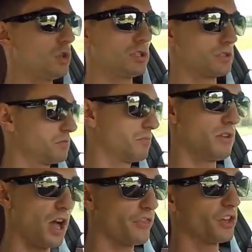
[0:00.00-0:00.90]
just
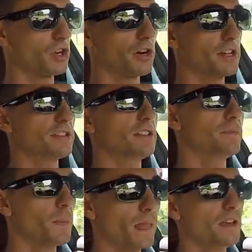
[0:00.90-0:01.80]
nothing crazy.
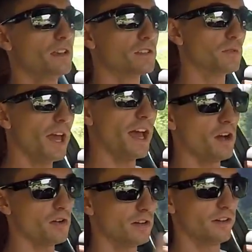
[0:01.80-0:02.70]
So
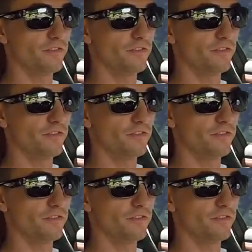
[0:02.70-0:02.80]
now the